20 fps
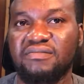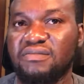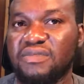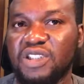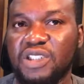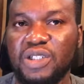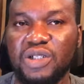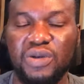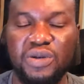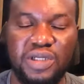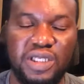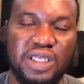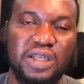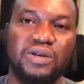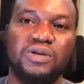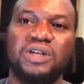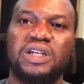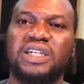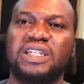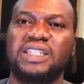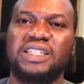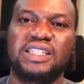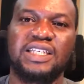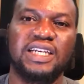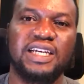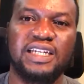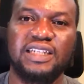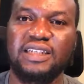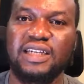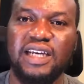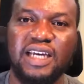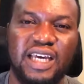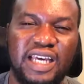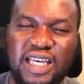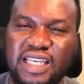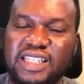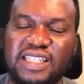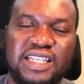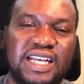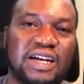kilohertz, and
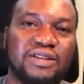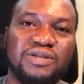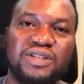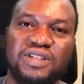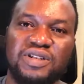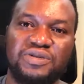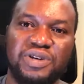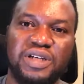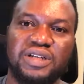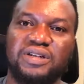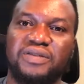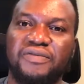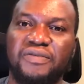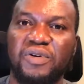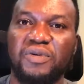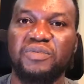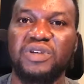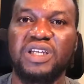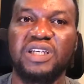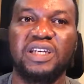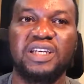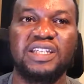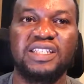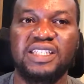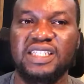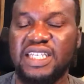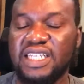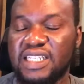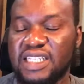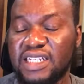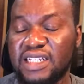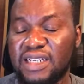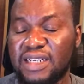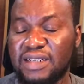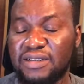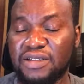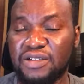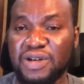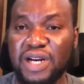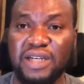it sounds great for me. It sits in the
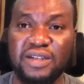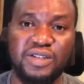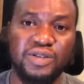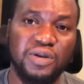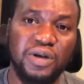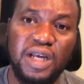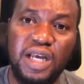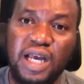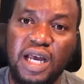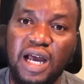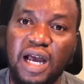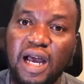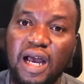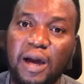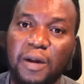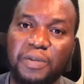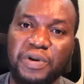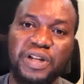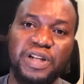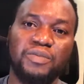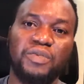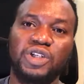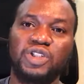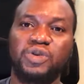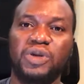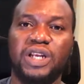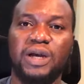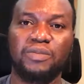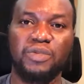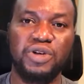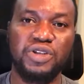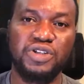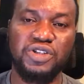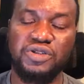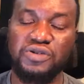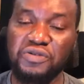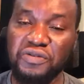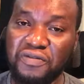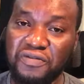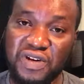track. So pretty much what I'm going to
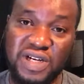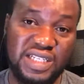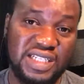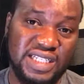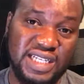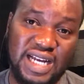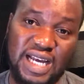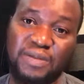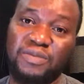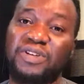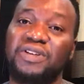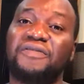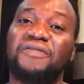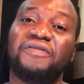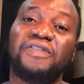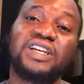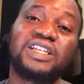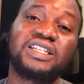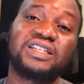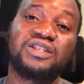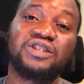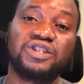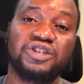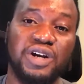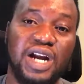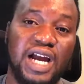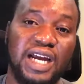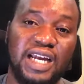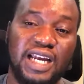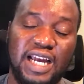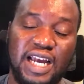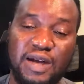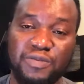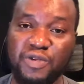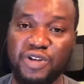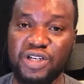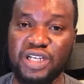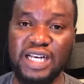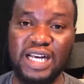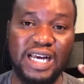do, first I'm going to fix the track, I'm
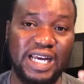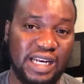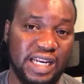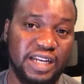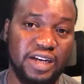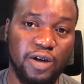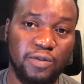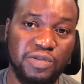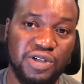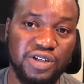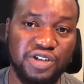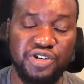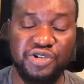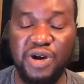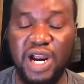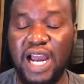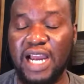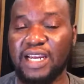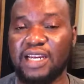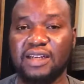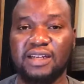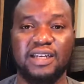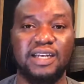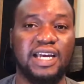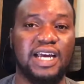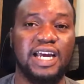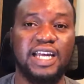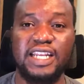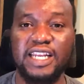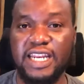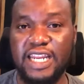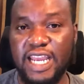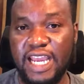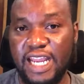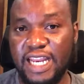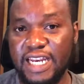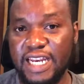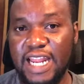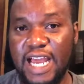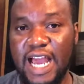going to clean up the track, and
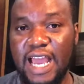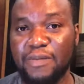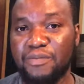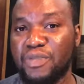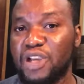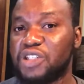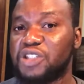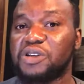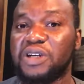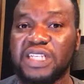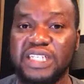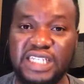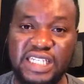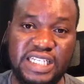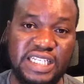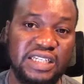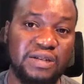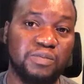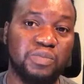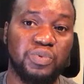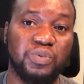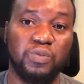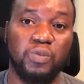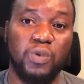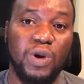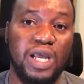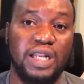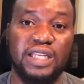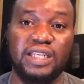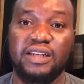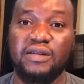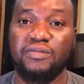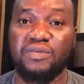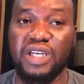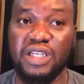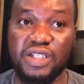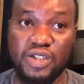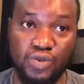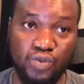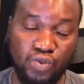then I make sure it's sitting well in the
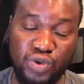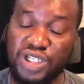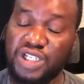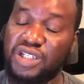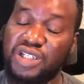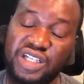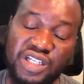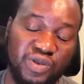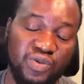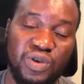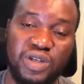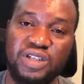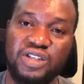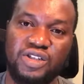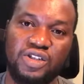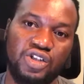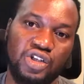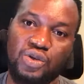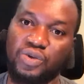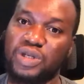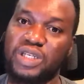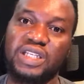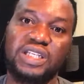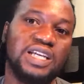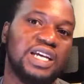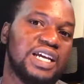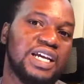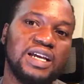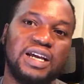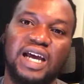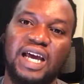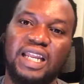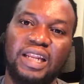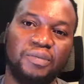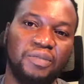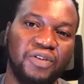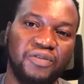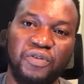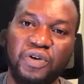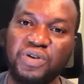mix, which this one is doing. And
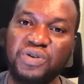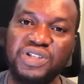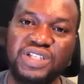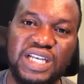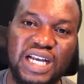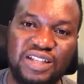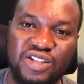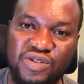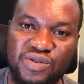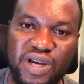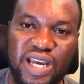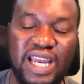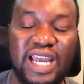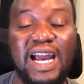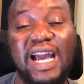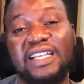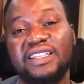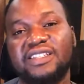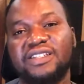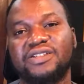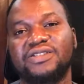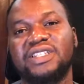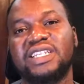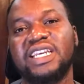then before you start to enhance the